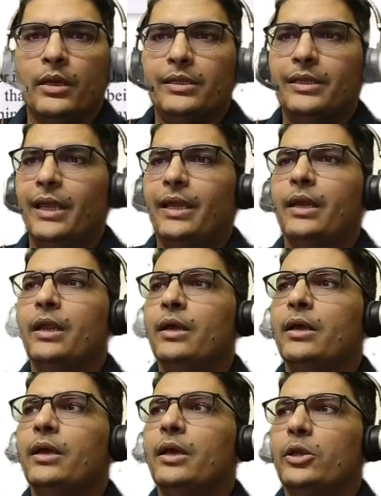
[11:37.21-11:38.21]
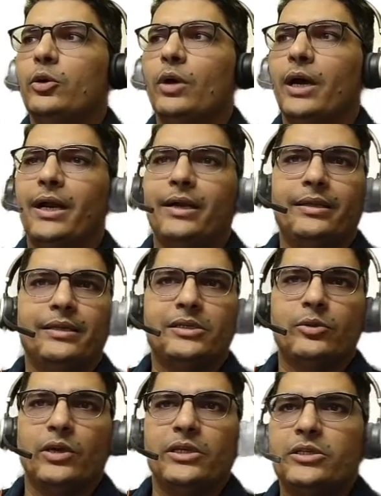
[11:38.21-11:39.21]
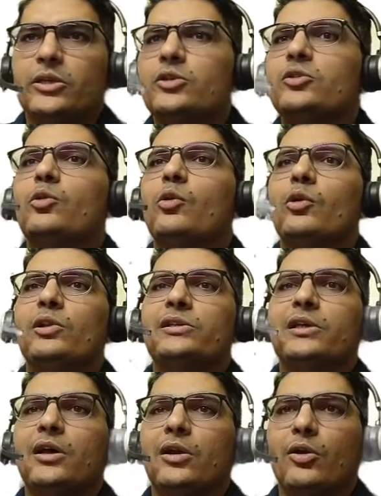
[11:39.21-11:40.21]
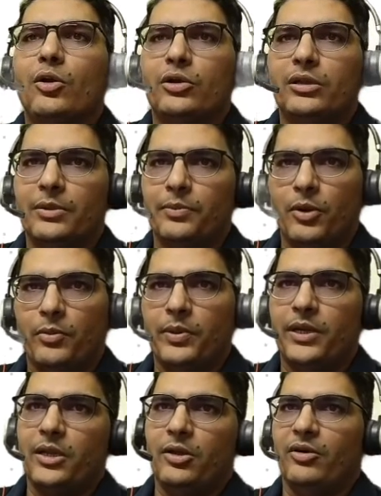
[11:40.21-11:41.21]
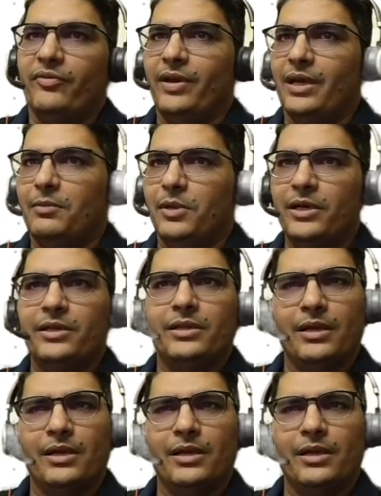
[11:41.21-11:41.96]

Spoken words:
Then you had this question: souls are not the property of animal, right?